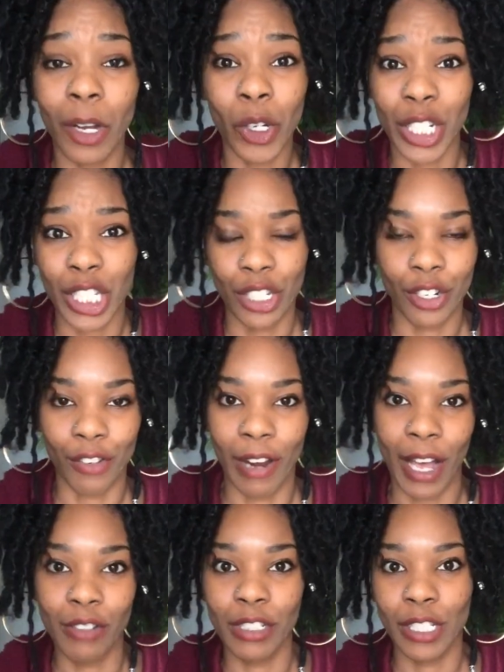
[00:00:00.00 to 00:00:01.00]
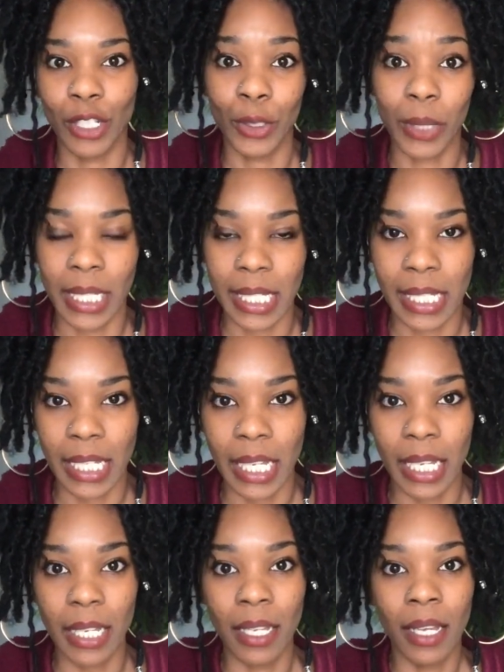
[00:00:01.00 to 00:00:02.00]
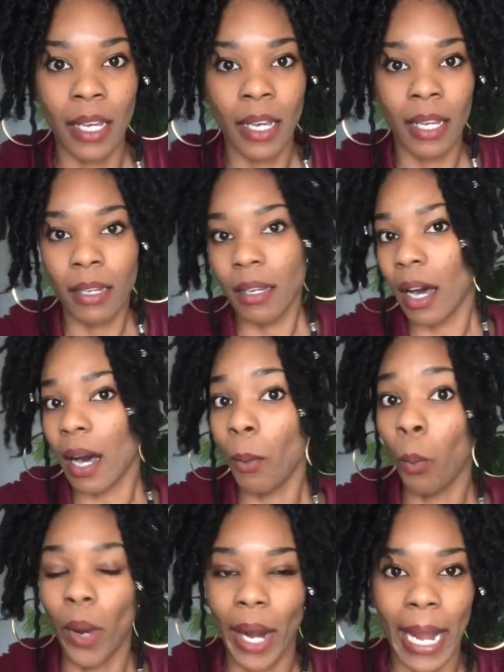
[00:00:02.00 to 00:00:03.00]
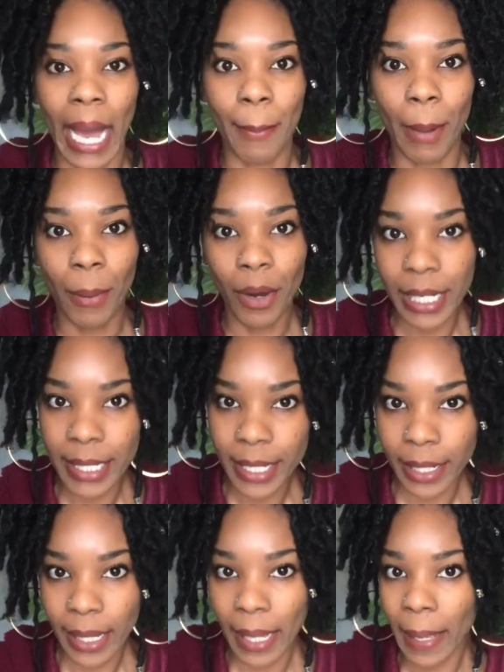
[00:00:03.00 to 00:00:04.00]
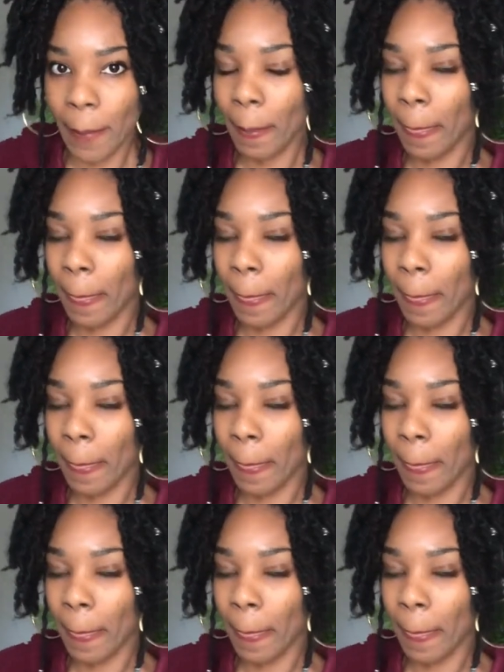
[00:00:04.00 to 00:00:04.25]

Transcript: going to turn around just so you can see where I got my ponytail at.